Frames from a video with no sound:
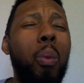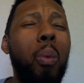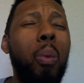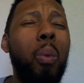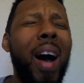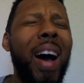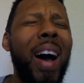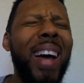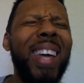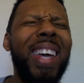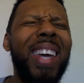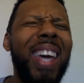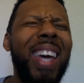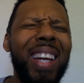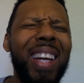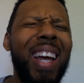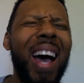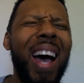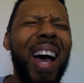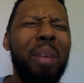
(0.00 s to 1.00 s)
Why
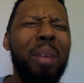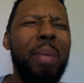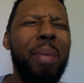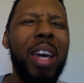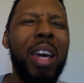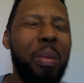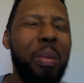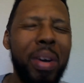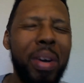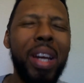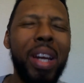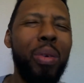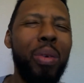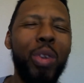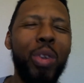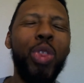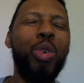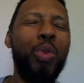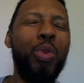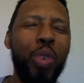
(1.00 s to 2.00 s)
can't I make money
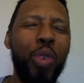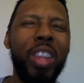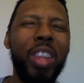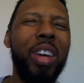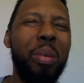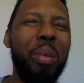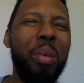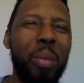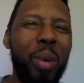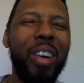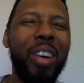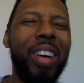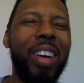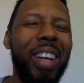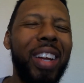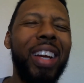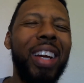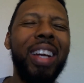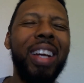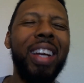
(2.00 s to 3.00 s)
with affiliate
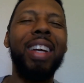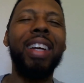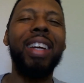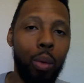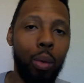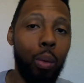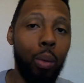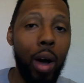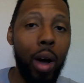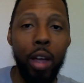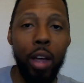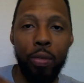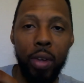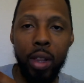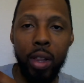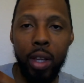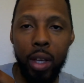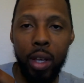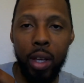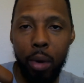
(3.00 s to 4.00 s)
marketing? Why
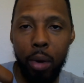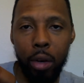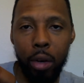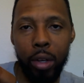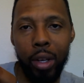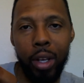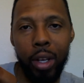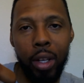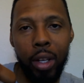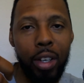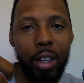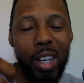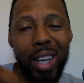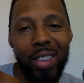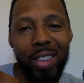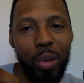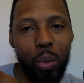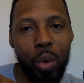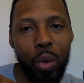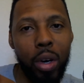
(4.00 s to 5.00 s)
affiliate marketing
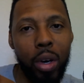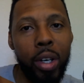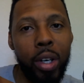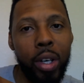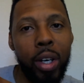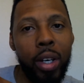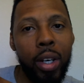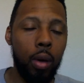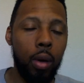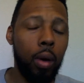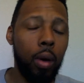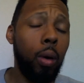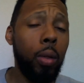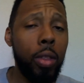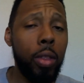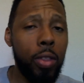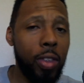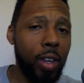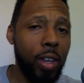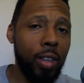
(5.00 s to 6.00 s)
doesn't work. All
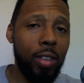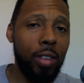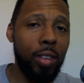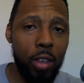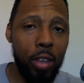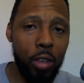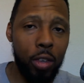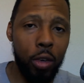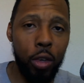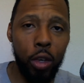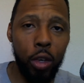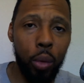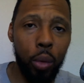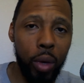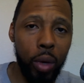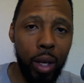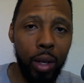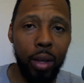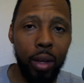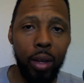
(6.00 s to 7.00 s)
the things that you're
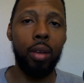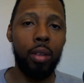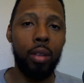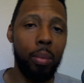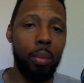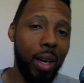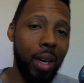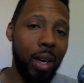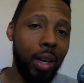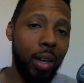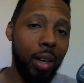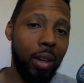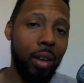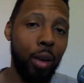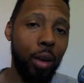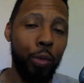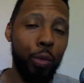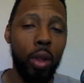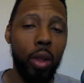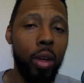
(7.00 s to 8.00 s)
doing to make
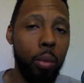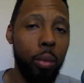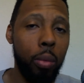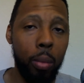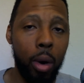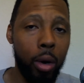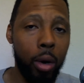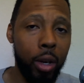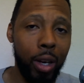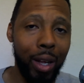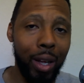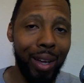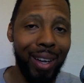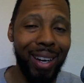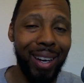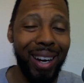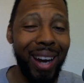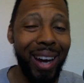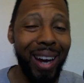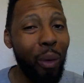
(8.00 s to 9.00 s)
affiliate marketing
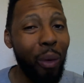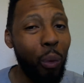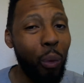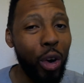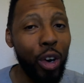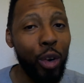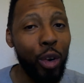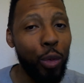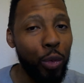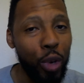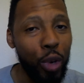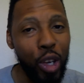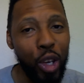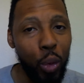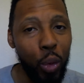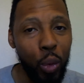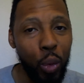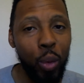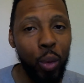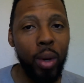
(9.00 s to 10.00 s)
not work for
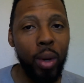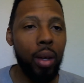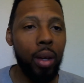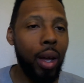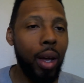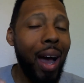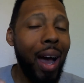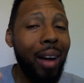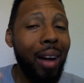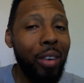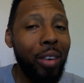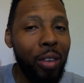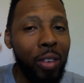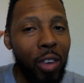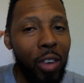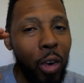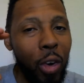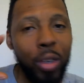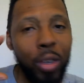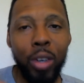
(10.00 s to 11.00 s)
you and how to
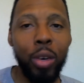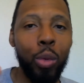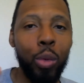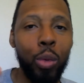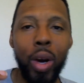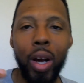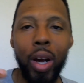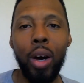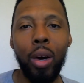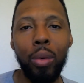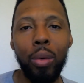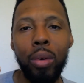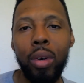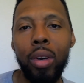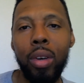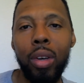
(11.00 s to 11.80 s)
turn it around